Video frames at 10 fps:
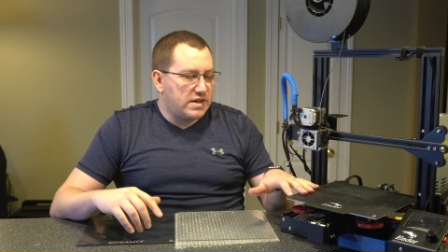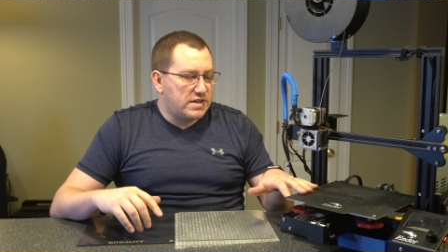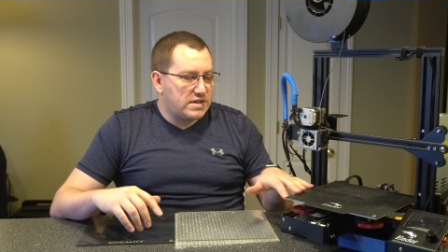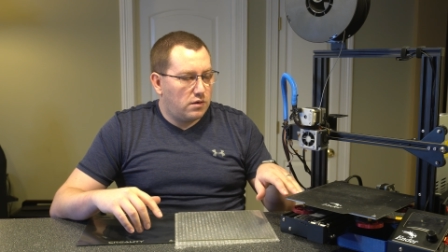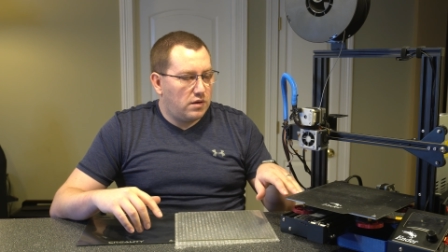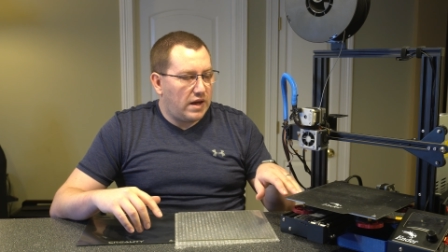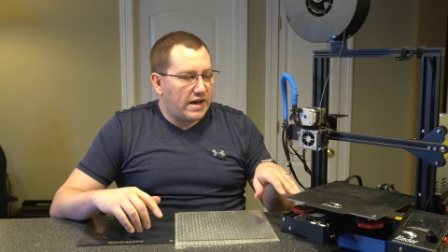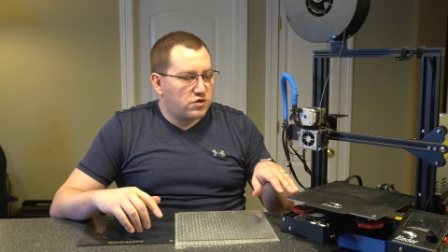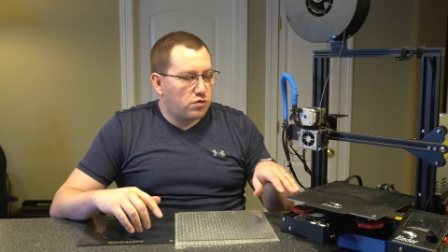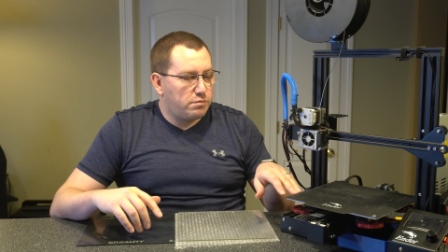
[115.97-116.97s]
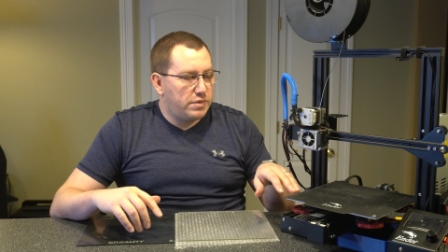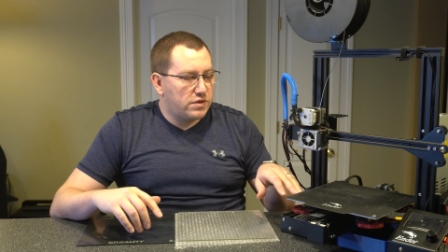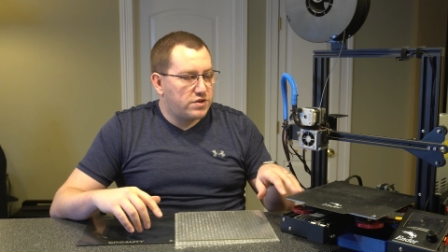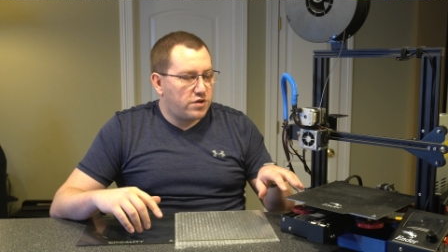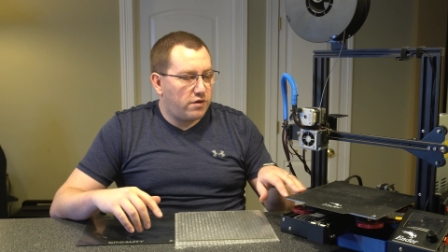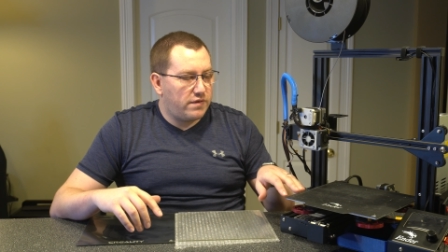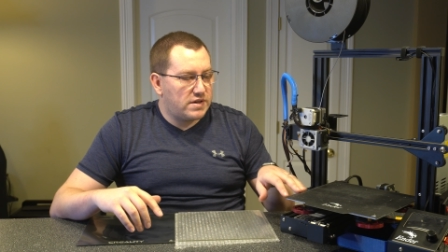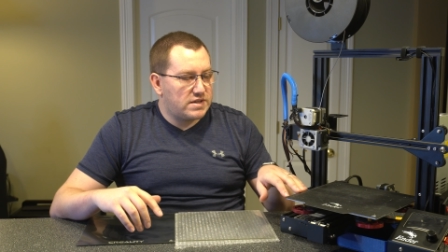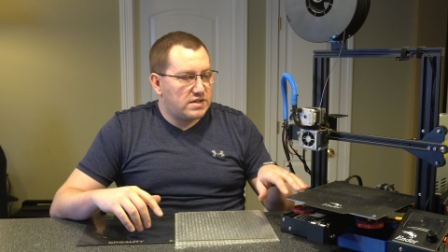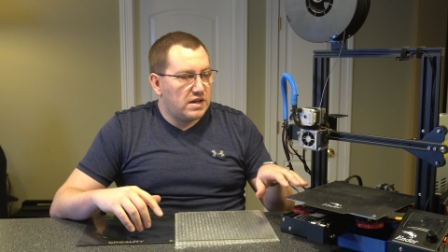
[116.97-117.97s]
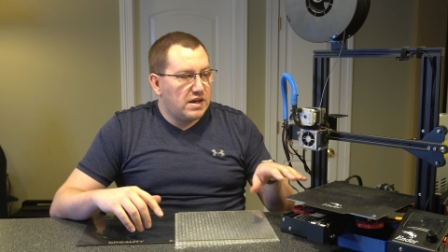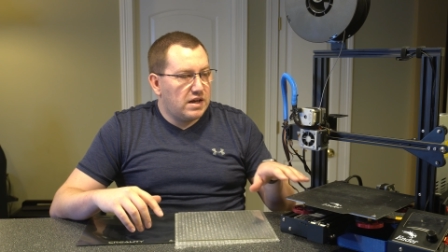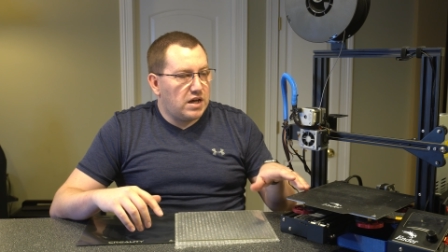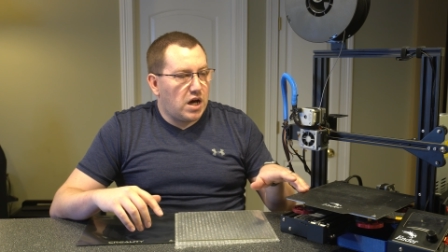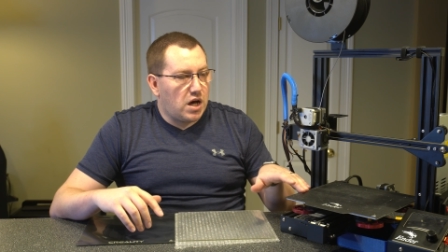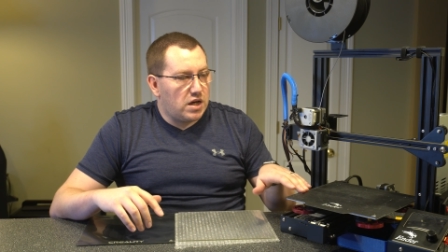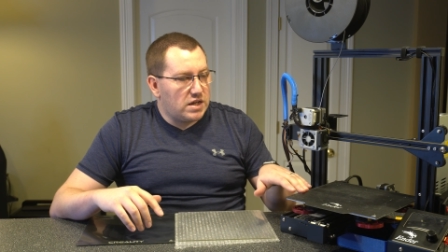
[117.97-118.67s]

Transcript: is the actual build surface uh,